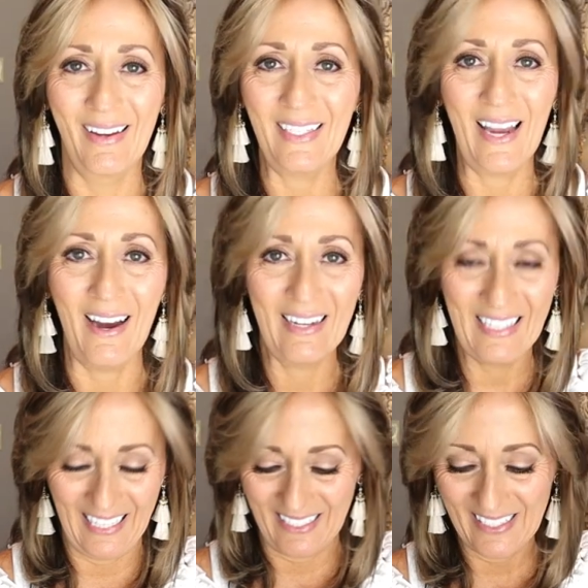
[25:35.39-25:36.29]
Yeah,
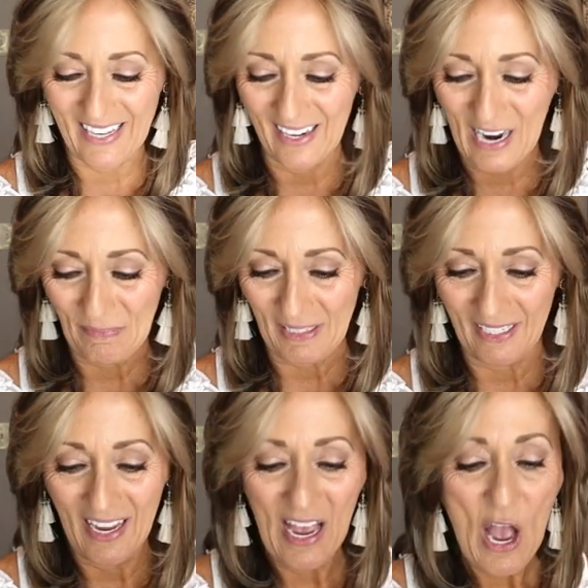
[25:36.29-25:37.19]
it's not
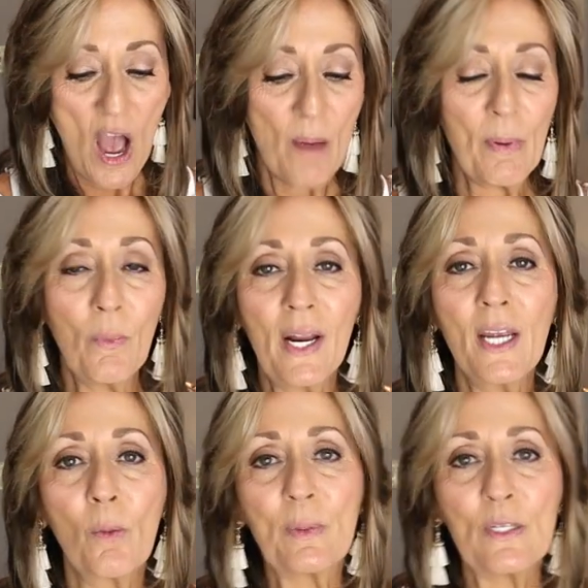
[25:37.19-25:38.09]
happening. But when
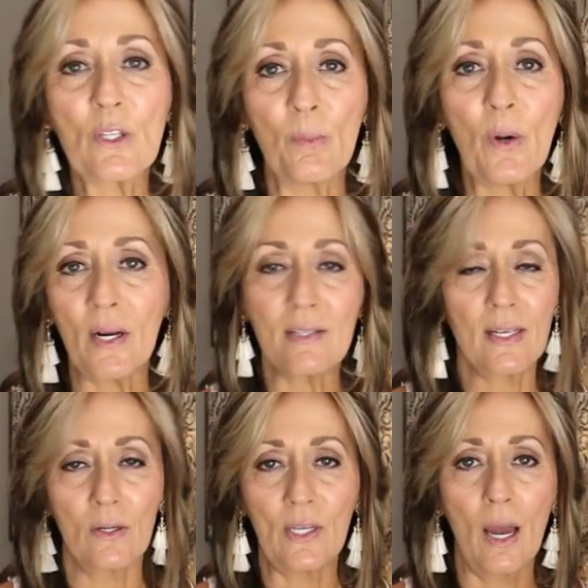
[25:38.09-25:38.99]
I opened the book, I
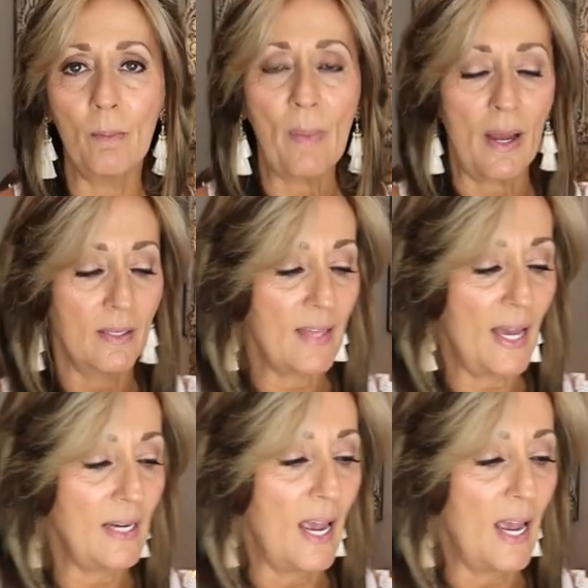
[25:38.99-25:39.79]
said, oh yeah, I'm buying that.